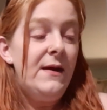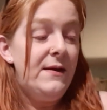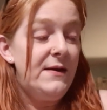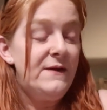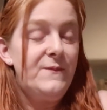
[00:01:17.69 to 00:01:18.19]

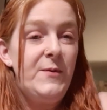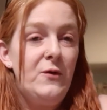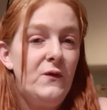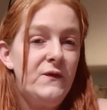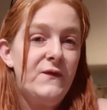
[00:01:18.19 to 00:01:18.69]
and that's
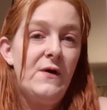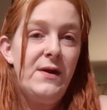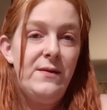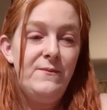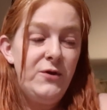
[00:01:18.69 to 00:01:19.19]
because I
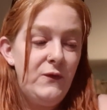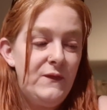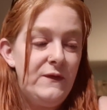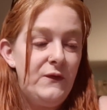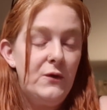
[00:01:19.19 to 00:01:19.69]
am
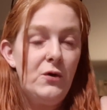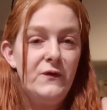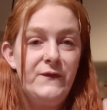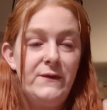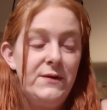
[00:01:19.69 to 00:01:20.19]
using the
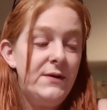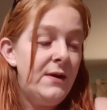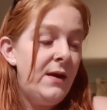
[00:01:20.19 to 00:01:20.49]
cotton.